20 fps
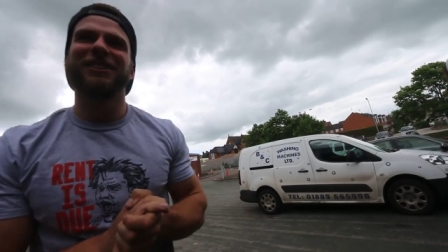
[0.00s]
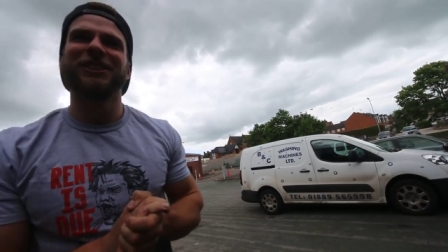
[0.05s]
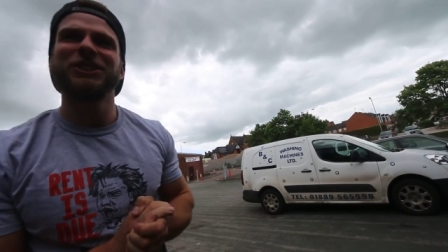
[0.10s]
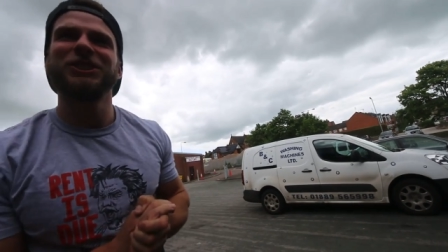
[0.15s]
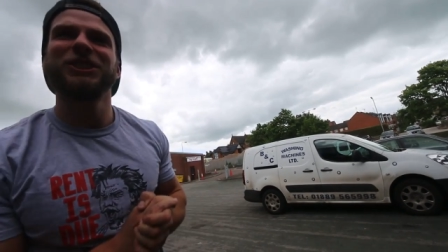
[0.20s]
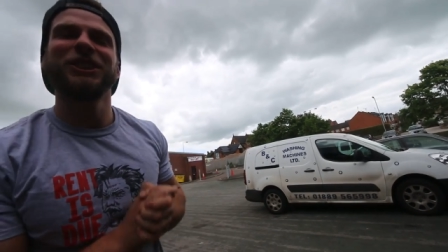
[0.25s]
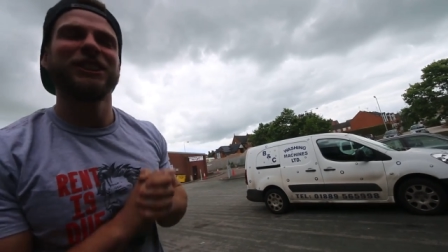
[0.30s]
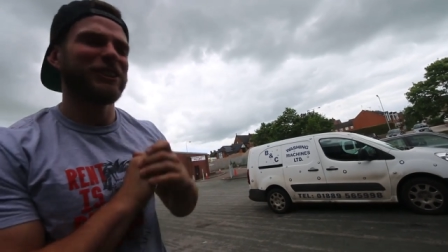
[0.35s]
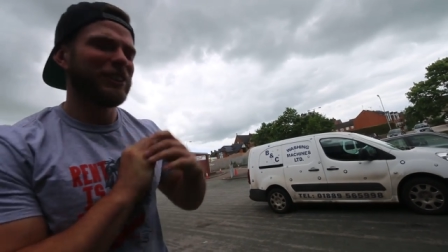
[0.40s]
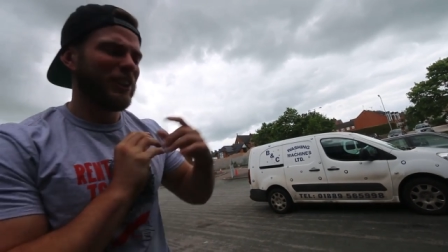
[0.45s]

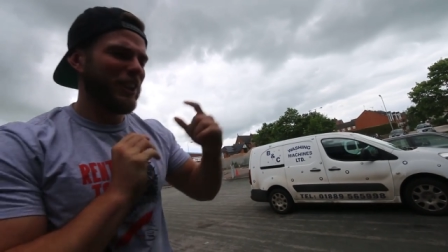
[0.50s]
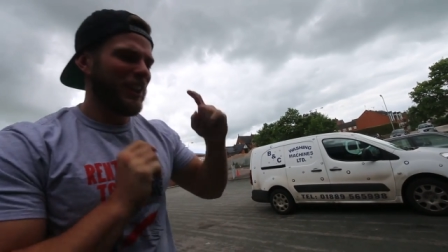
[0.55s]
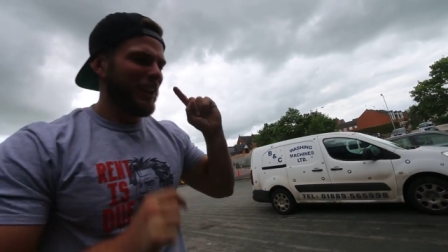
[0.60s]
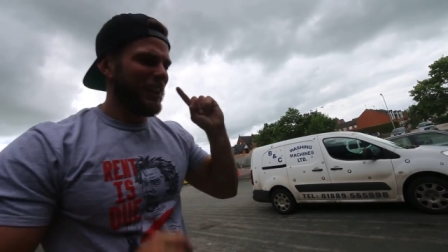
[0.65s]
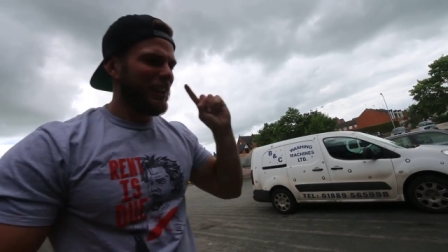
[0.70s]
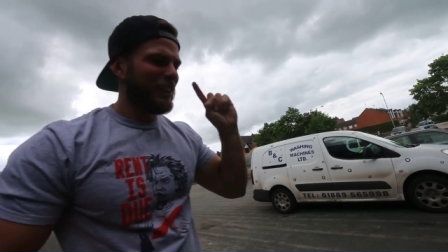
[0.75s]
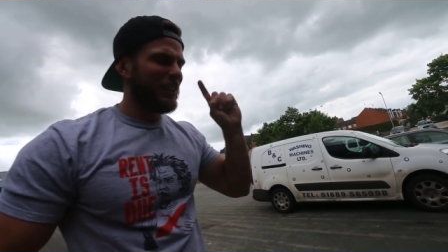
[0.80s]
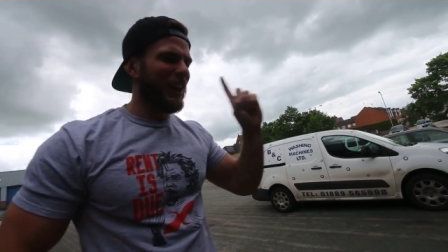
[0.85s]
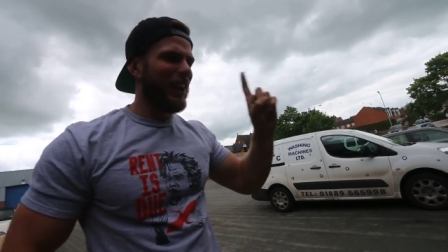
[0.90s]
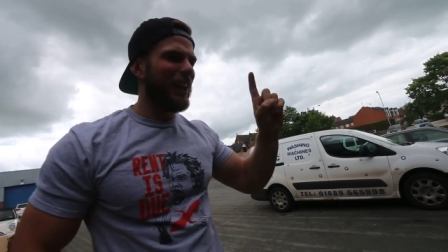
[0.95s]
Once you,
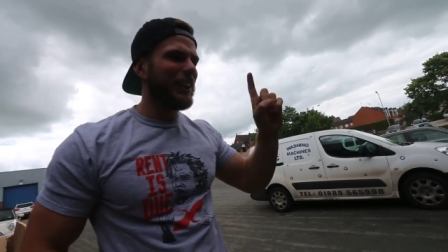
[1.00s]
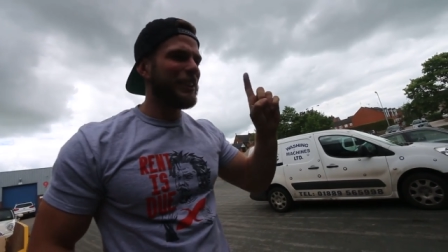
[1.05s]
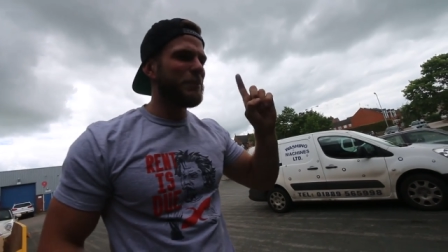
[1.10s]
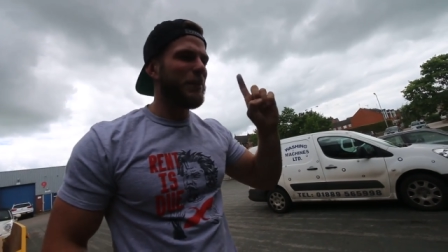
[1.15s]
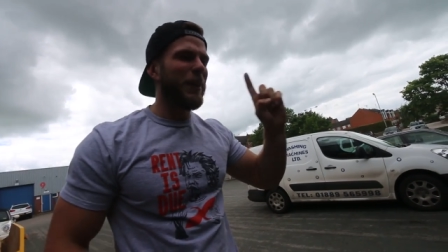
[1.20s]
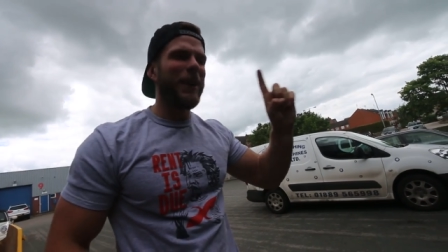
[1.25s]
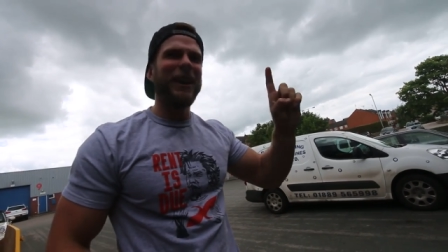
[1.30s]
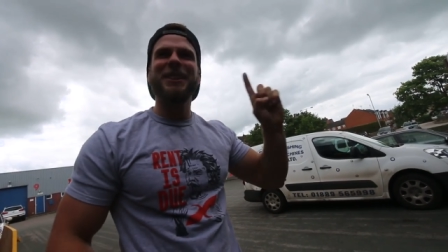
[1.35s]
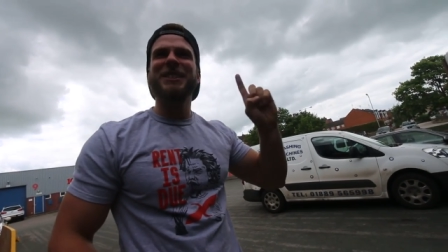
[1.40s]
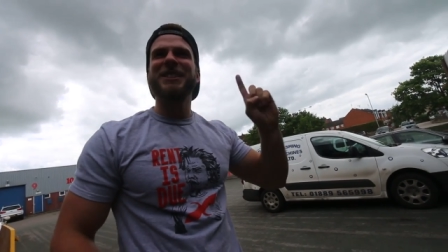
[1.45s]
the
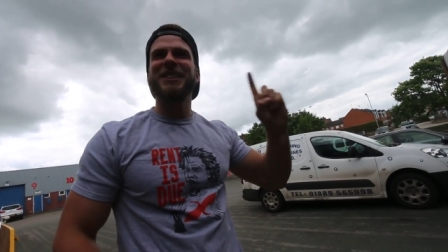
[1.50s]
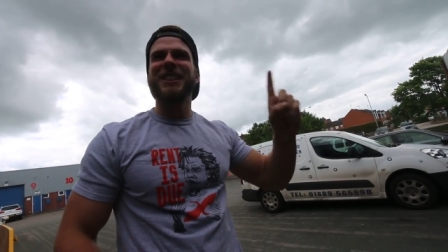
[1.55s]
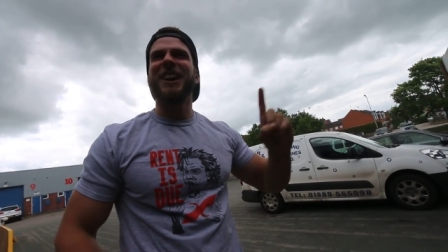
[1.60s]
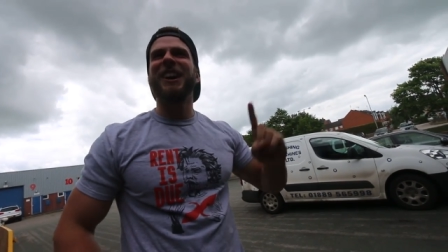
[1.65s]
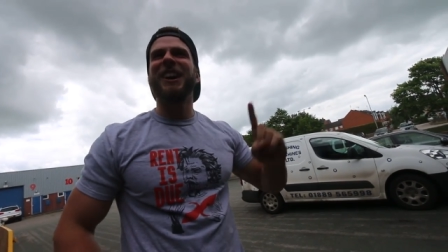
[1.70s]
hardest part is